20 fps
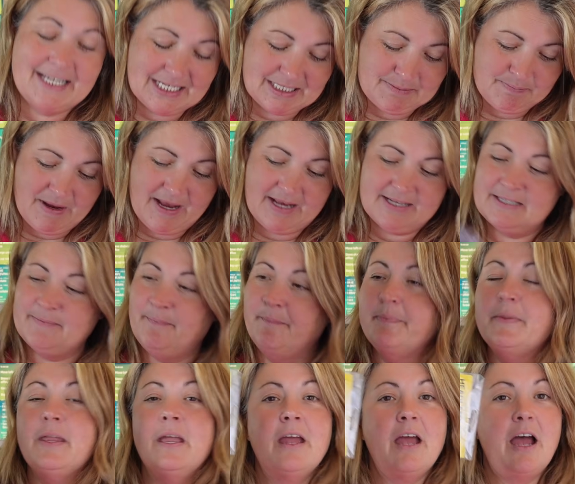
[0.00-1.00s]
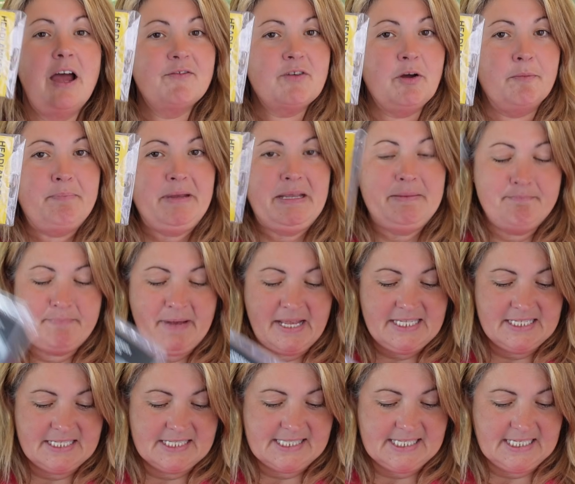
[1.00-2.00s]
its best. I've got beam
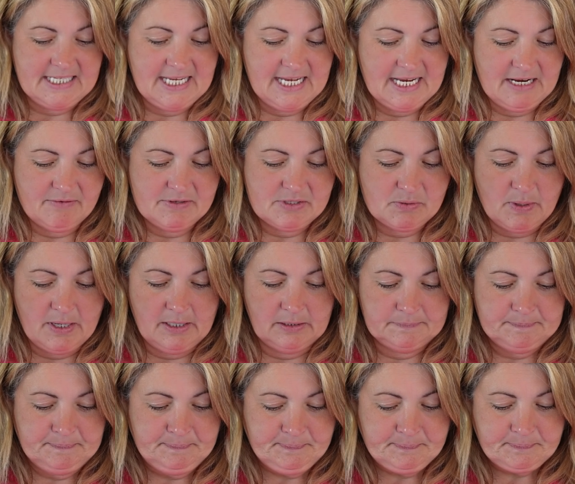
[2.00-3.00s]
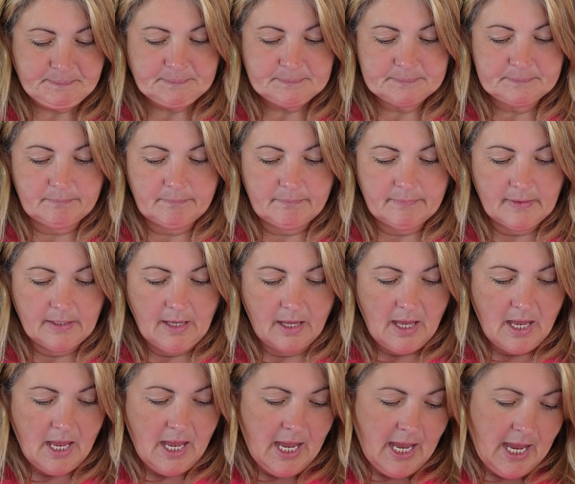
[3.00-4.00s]
benders in here as well.
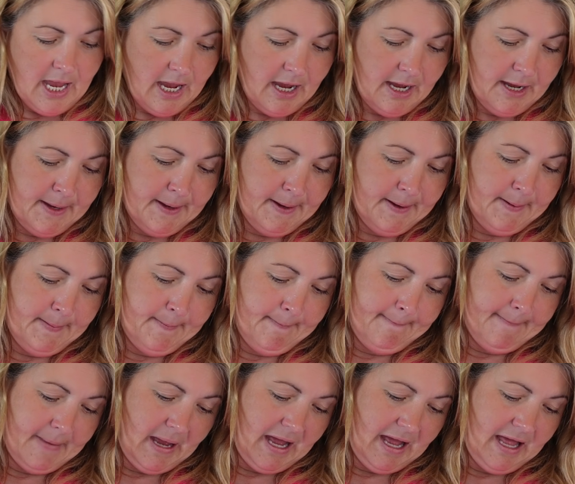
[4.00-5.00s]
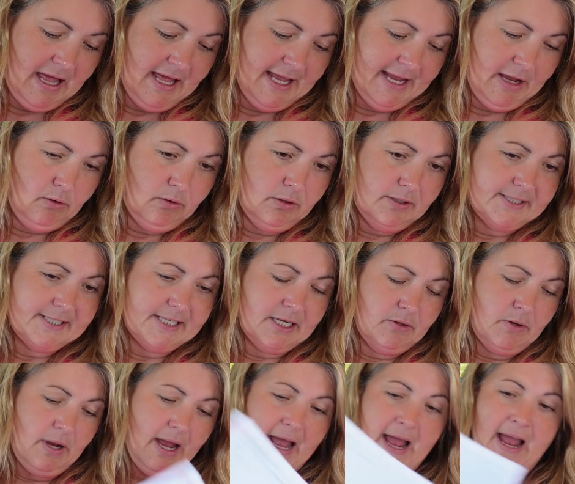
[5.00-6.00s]
I
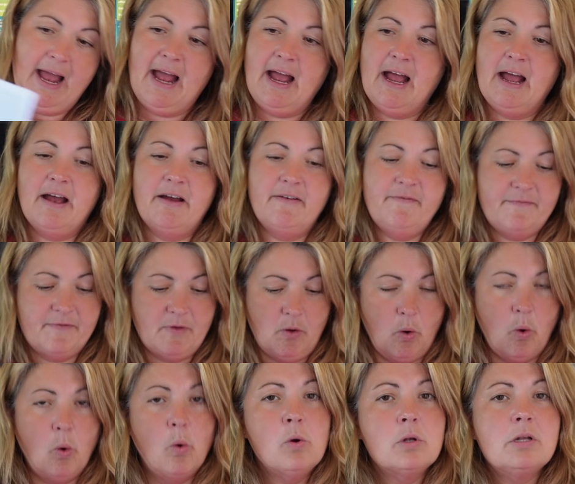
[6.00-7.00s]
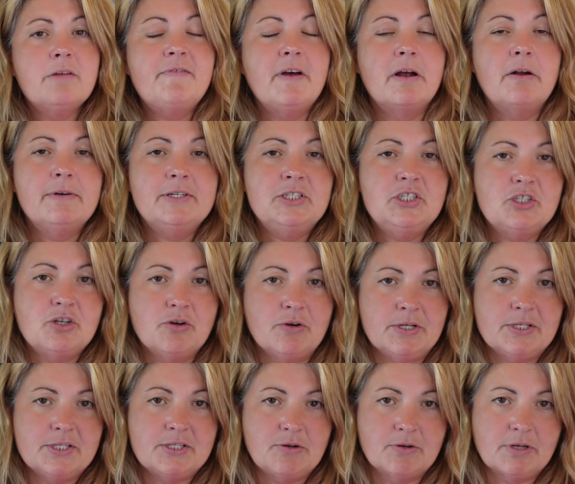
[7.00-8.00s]
also have all of our
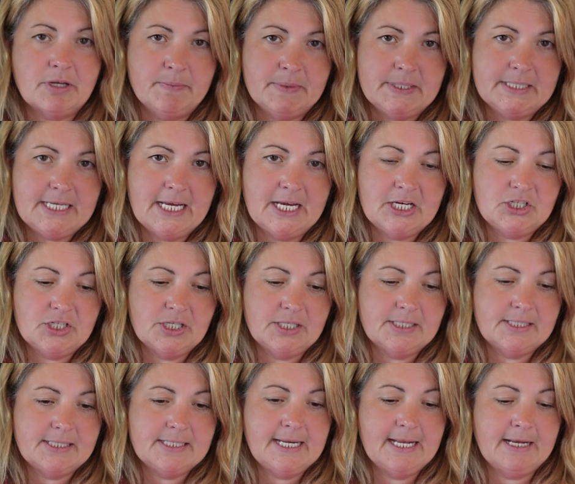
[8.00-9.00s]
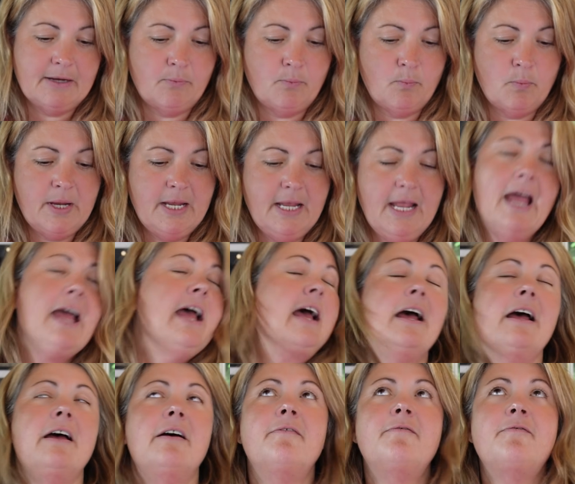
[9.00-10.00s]
insurance documentations. Now, we
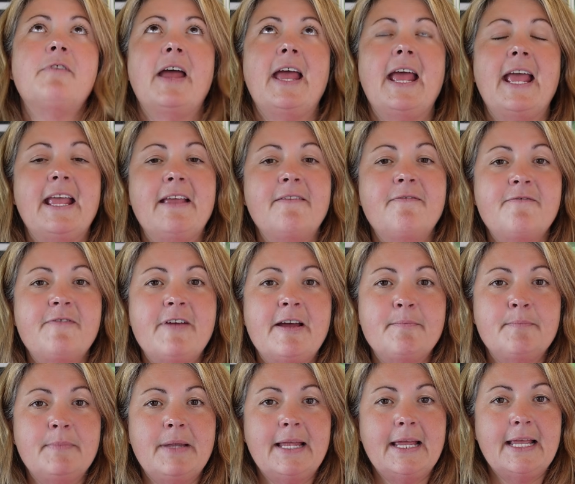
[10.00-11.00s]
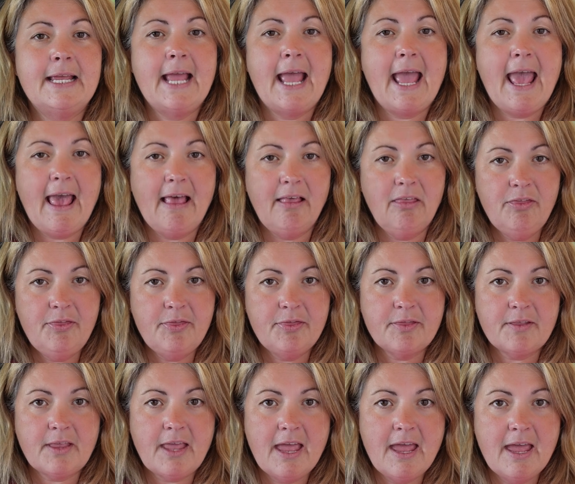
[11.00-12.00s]
have a family
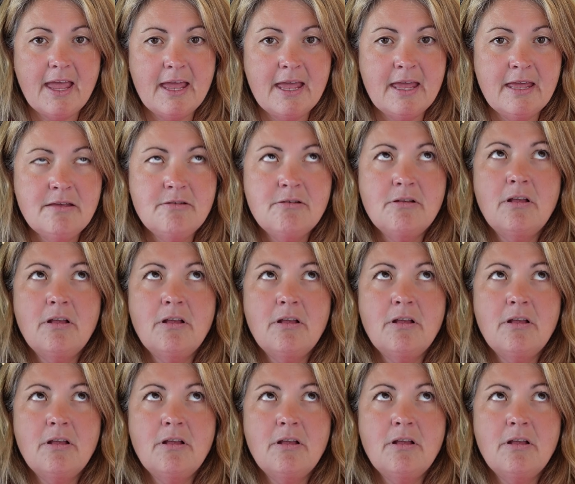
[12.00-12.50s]
health care